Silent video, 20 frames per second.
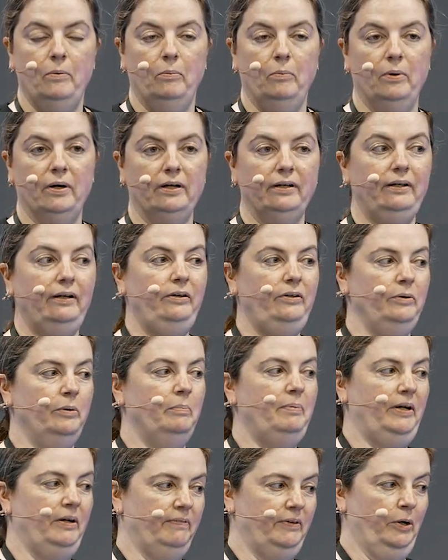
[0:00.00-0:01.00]
we're going to do a
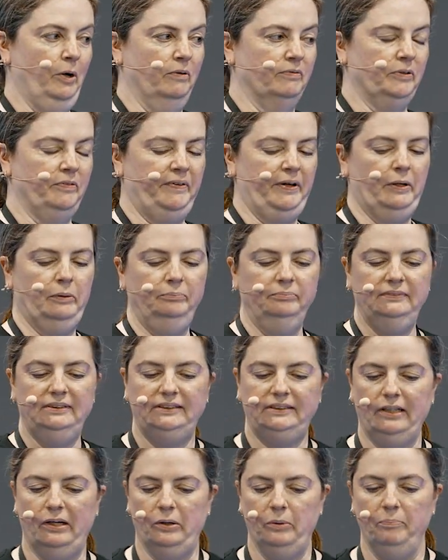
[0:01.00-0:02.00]
bit of an overview.
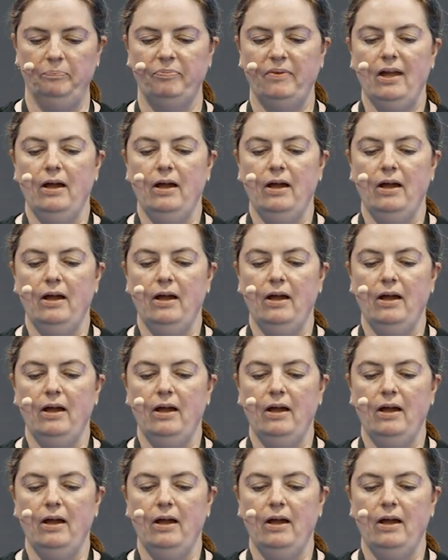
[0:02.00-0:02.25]
So